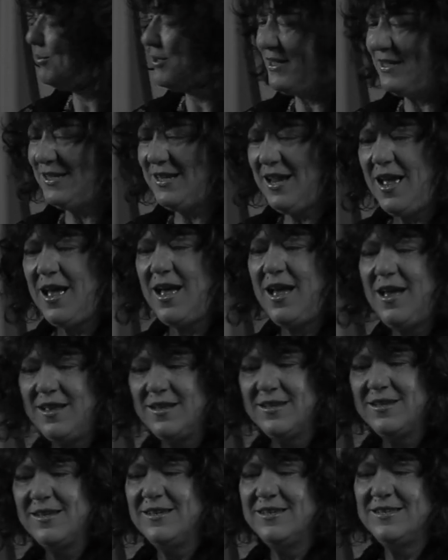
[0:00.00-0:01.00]
pre yeah.
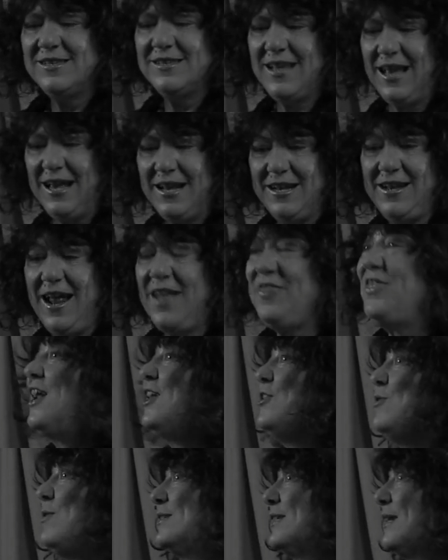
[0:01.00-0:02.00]
Uh, not that
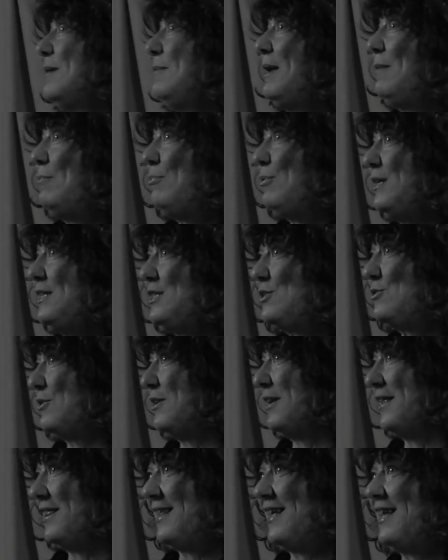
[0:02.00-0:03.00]
I knew I was going to be a priest or
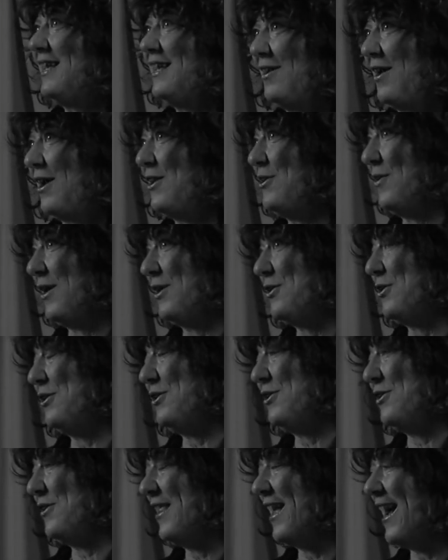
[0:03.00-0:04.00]
anything, you know, I knew I
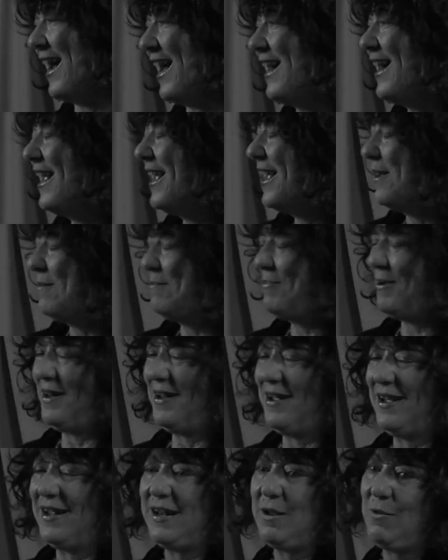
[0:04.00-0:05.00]
couldn't do that, but
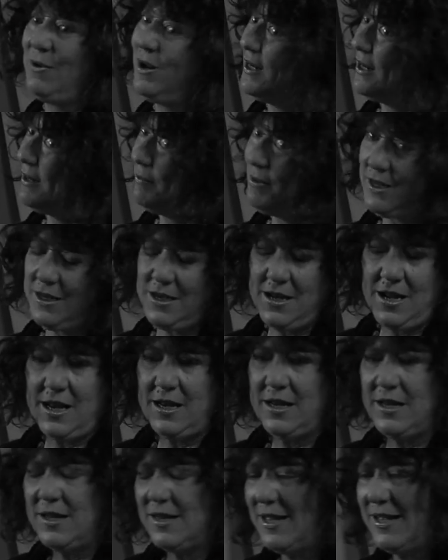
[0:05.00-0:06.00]
uh, and I wasn't going to be a
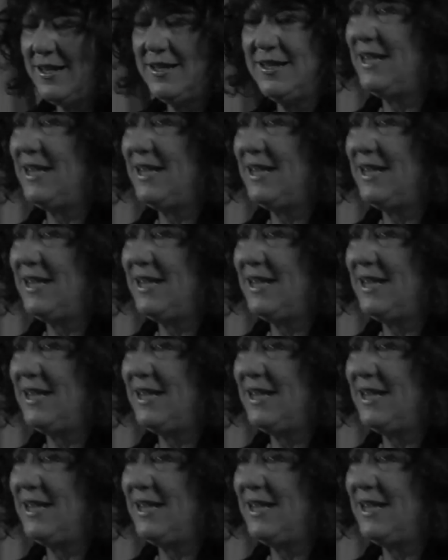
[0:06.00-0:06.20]
nun. That,